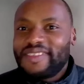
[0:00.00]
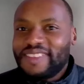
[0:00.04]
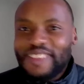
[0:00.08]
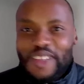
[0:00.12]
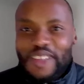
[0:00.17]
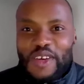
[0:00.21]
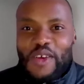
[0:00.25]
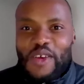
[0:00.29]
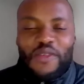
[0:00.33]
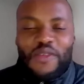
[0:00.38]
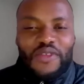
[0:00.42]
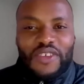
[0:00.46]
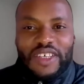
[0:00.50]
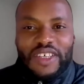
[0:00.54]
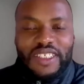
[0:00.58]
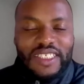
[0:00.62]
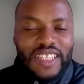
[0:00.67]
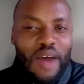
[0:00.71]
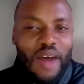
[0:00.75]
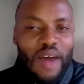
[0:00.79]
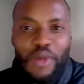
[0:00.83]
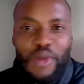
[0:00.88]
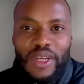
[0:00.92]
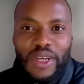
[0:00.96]
you know this
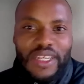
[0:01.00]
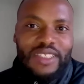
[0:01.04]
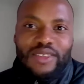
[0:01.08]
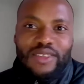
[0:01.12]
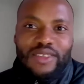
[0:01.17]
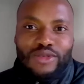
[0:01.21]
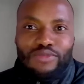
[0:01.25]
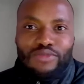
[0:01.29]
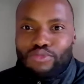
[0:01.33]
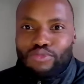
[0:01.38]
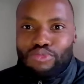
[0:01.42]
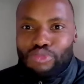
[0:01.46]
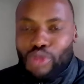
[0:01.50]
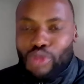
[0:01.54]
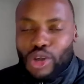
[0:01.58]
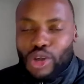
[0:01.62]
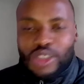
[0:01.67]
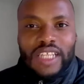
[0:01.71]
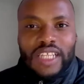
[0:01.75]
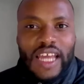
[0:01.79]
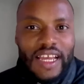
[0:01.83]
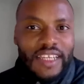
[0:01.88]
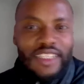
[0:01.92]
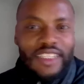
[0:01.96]
company is
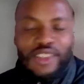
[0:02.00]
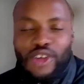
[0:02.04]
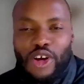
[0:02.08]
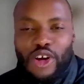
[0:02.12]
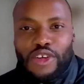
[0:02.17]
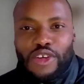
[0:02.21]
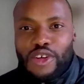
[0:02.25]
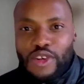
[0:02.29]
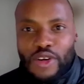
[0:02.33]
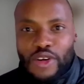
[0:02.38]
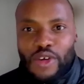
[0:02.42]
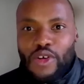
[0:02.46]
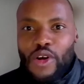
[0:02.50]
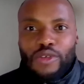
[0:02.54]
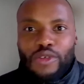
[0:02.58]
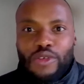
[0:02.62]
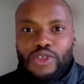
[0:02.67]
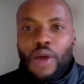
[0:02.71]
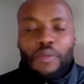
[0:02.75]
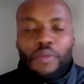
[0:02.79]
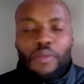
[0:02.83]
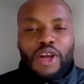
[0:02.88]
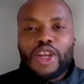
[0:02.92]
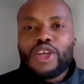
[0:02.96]
most likely not going to grow
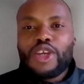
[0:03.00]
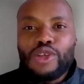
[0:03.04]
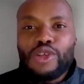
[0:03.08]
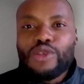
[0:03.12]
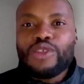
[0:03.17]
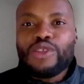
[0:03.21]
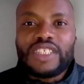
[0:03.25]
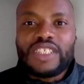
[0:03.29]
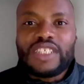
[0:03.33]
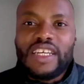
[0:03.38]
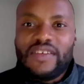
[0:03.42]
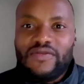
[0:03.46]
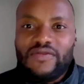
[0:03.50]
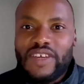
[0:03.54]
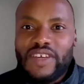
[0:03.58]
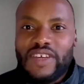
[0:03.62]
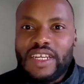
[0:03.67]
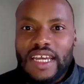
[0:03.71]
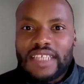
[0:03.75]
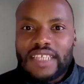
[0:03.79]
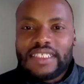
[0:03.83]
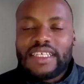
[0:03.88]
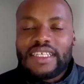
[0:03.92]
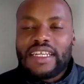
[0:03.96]
so i'm going to use
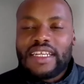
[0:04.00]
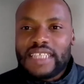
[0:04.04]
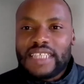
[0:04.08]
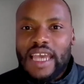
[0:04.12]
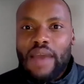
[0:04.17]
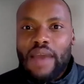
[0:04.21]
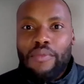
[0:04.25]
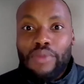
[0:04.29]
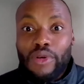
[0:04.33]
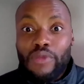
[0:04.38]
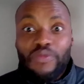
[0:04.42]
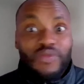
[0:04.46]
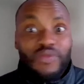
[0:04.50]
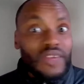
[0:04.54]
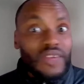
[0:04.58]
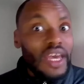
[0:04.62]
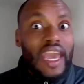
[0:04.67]
nvidia as an example